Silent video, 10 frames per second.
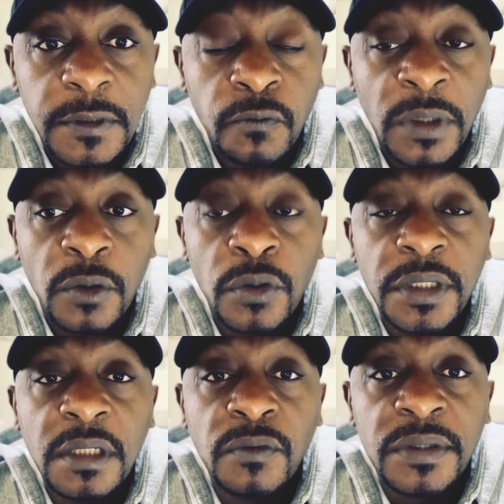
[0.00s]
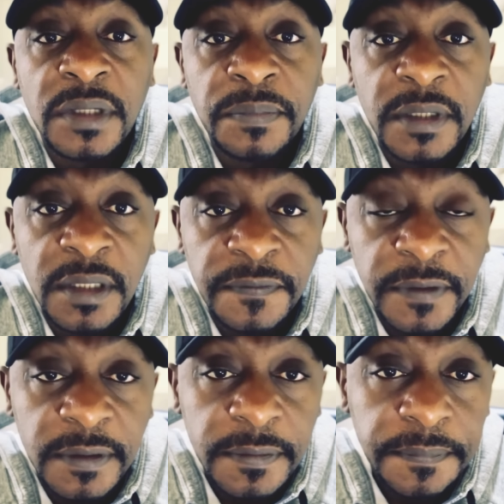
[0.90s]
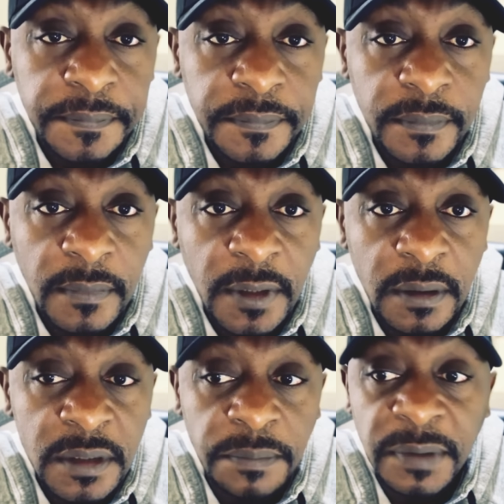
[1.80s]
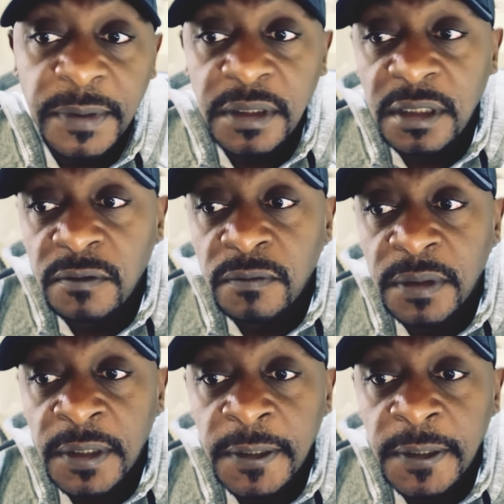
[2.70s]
we are all dealing with something different. Some people are dealing with